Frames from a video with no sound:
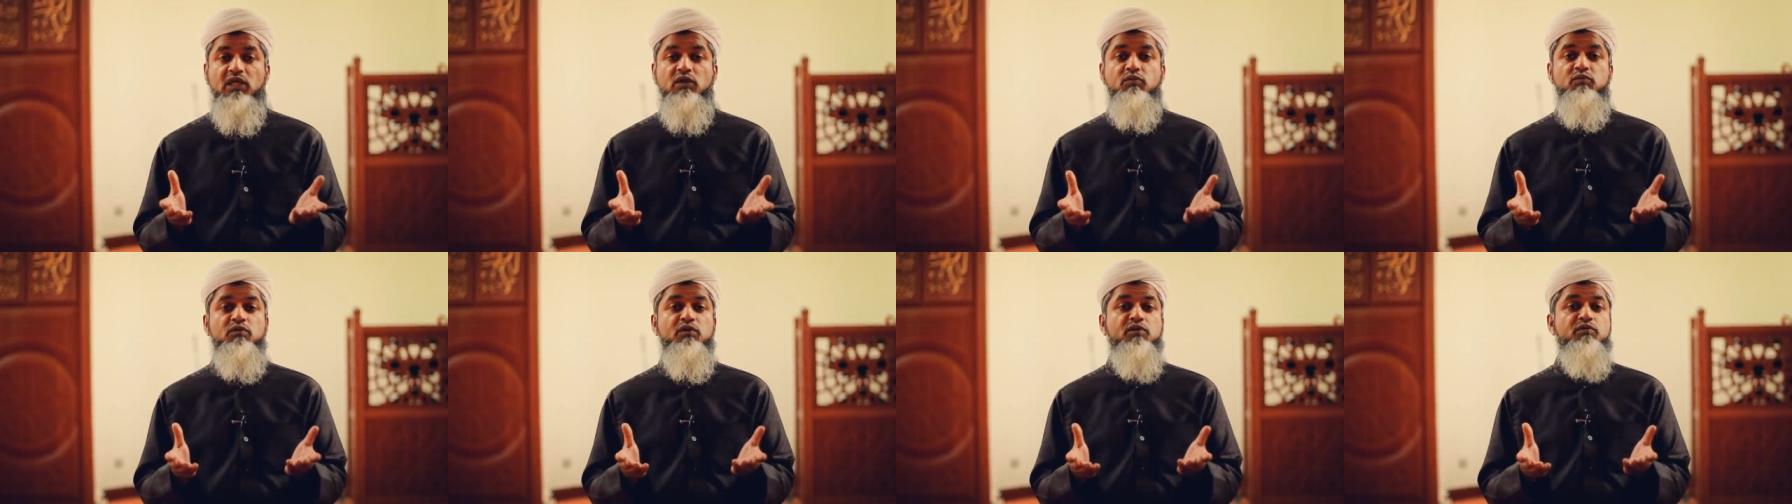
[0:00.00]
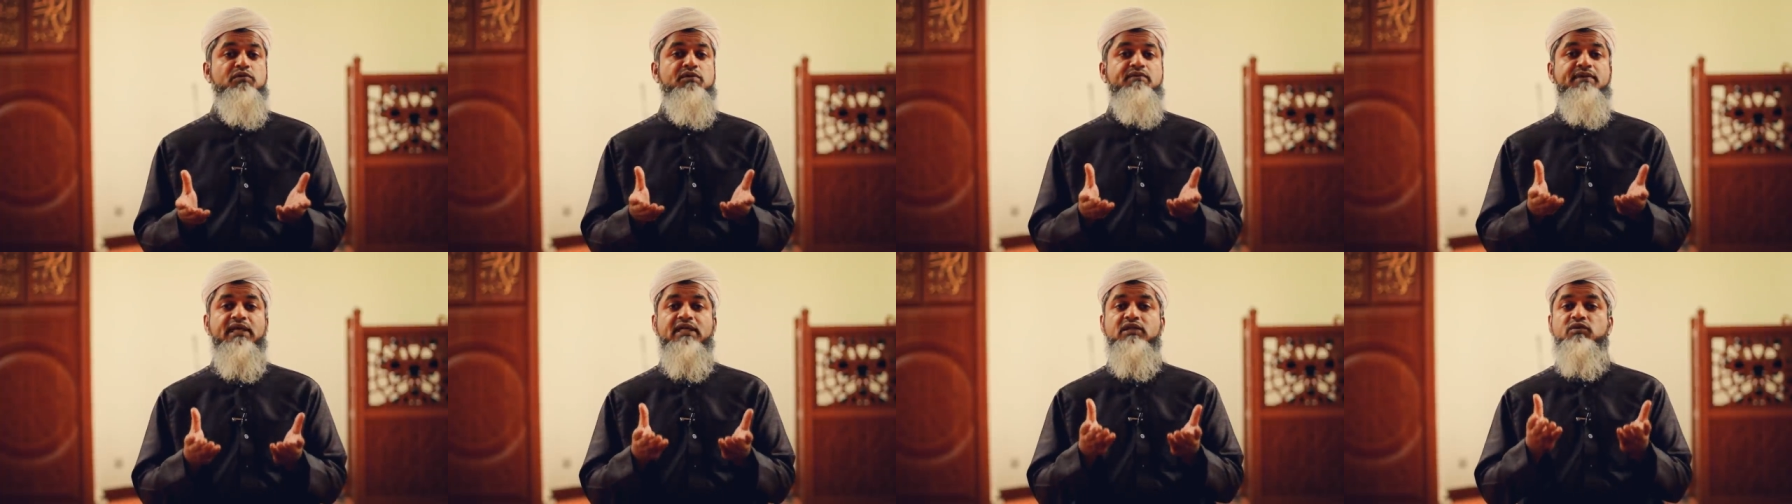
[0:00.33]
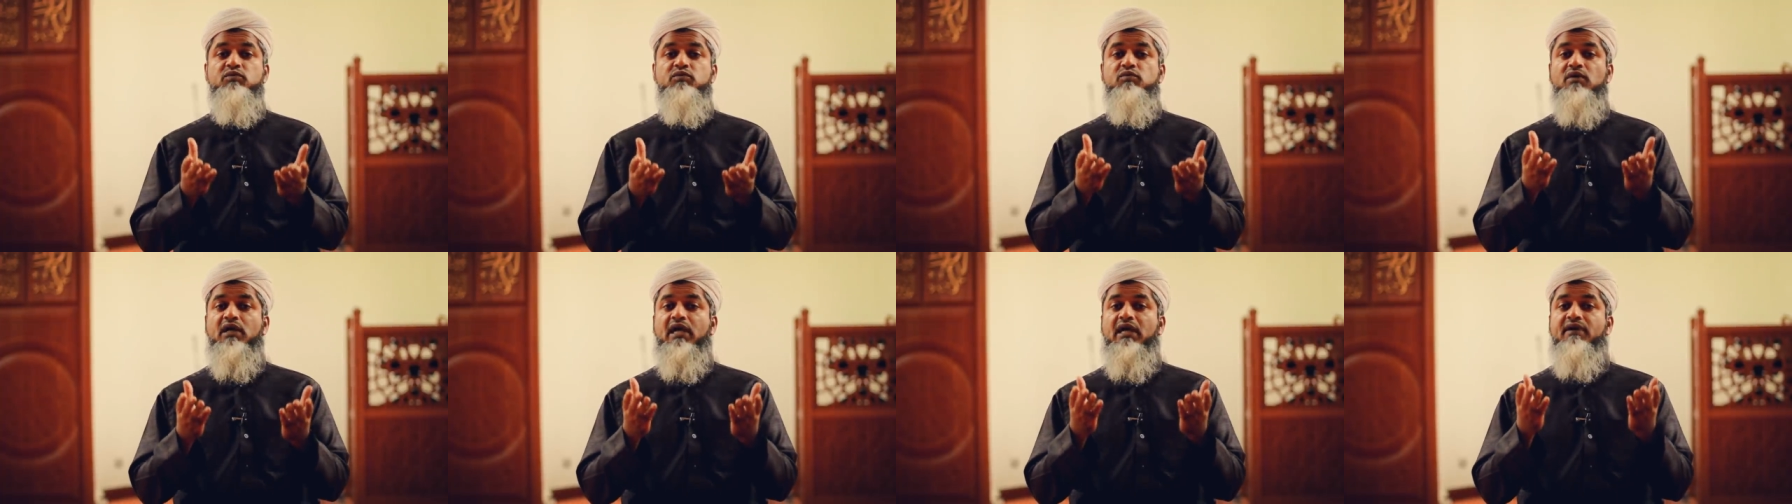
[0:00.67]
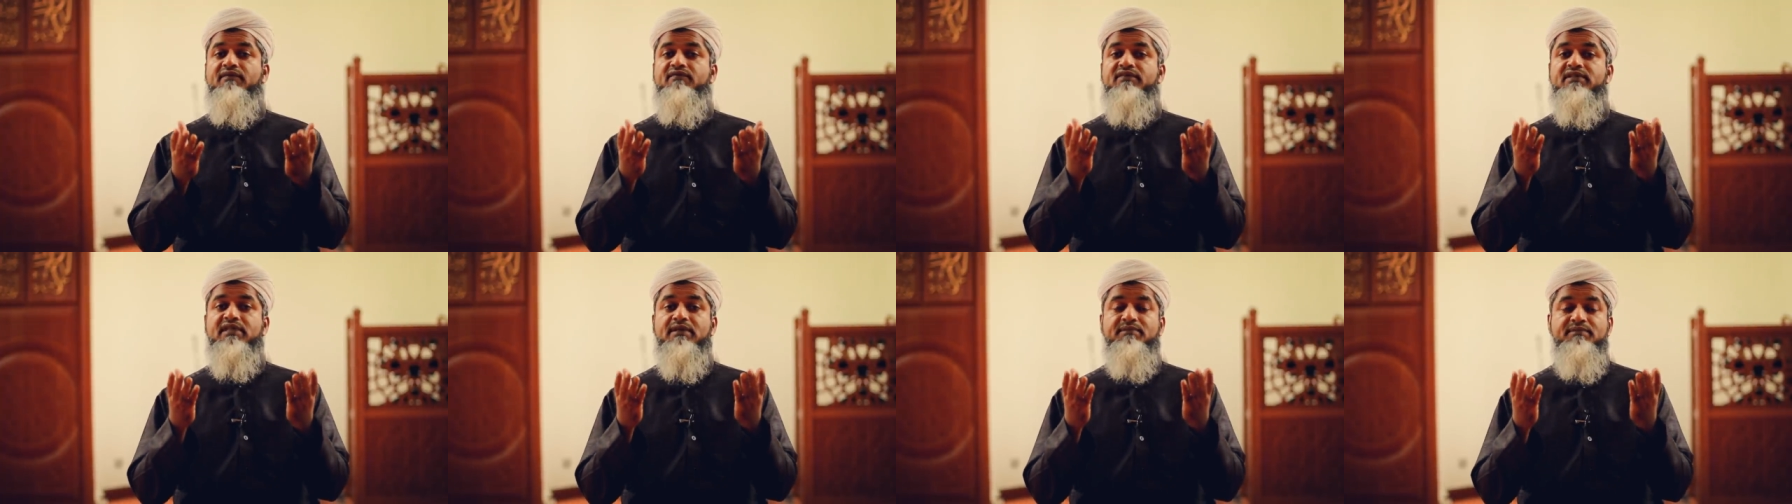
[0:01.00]
Will we make dua
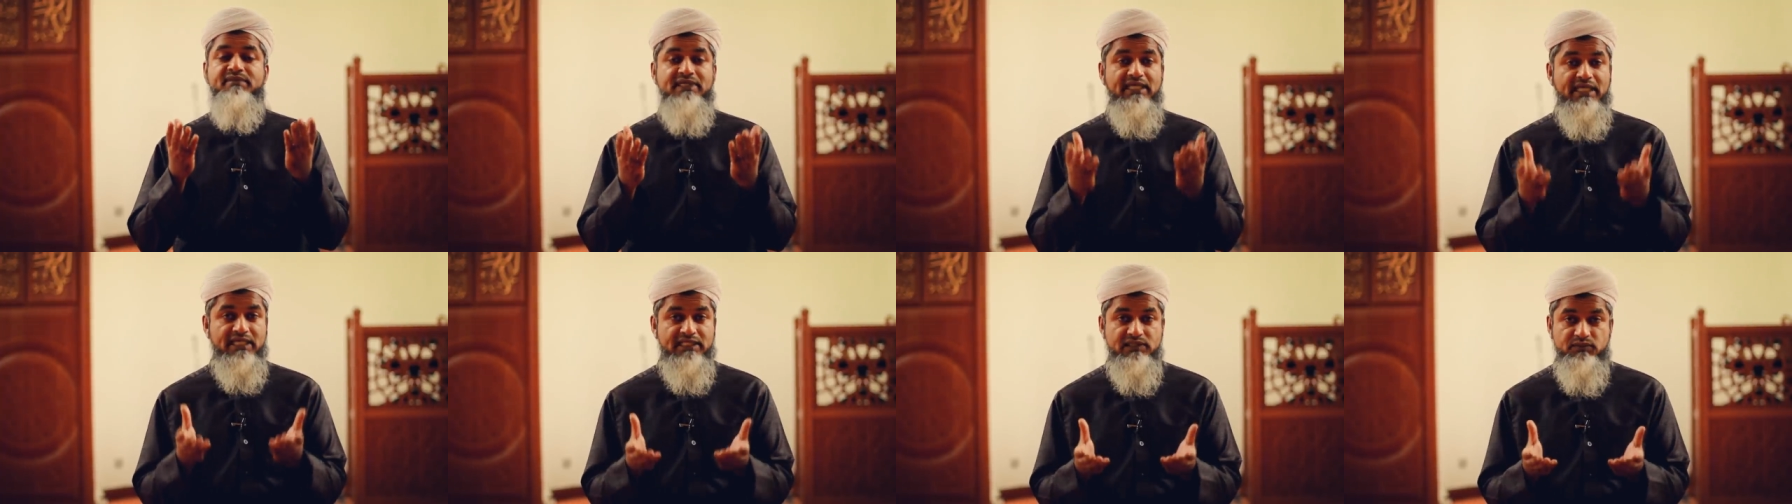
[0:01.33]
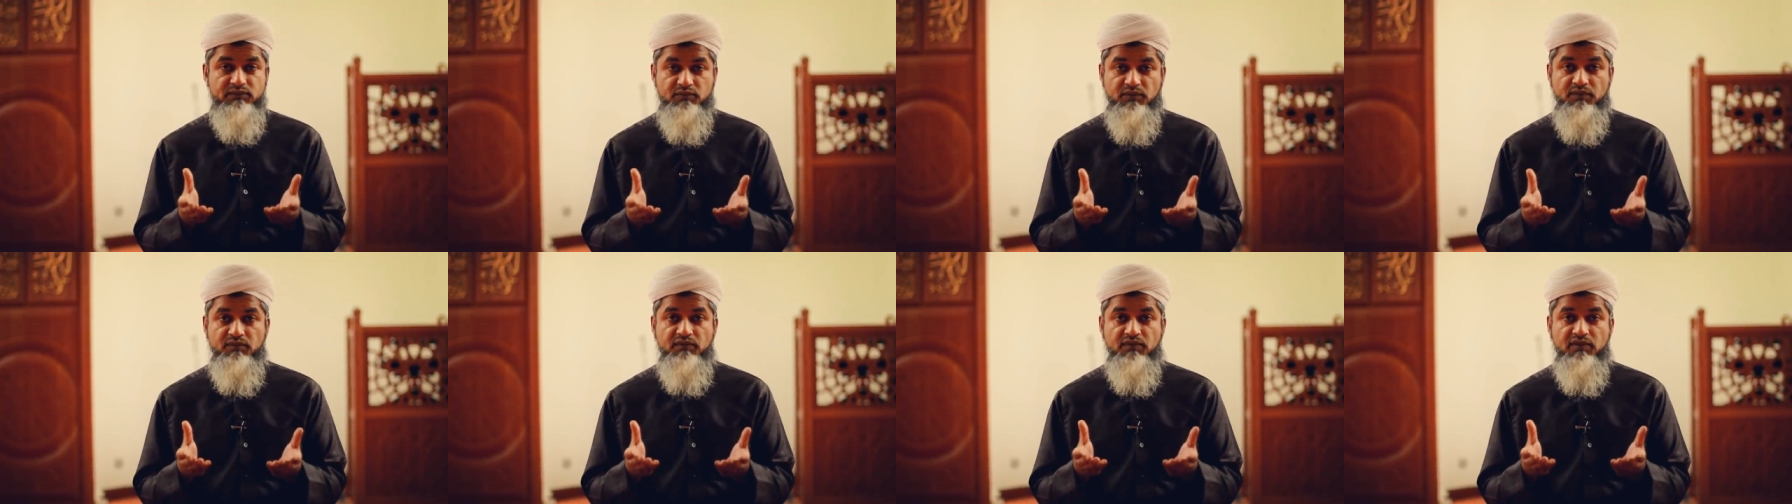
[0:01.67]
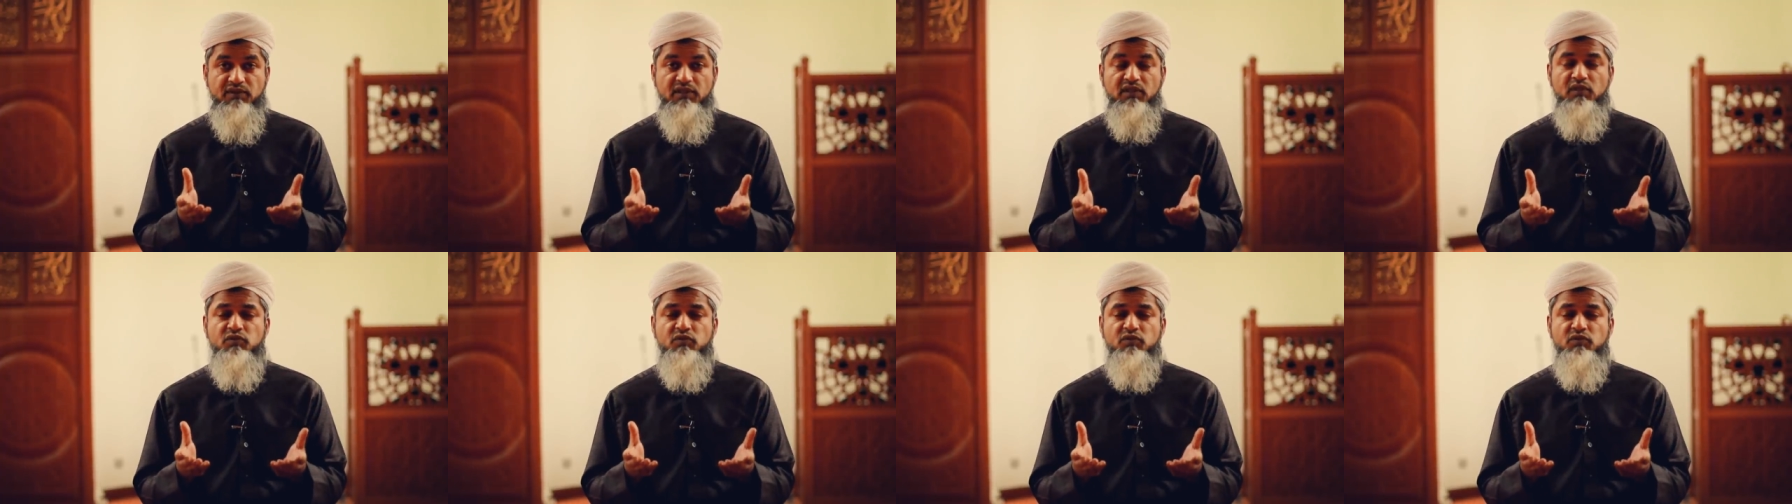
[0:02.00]
for them? Yes, we will.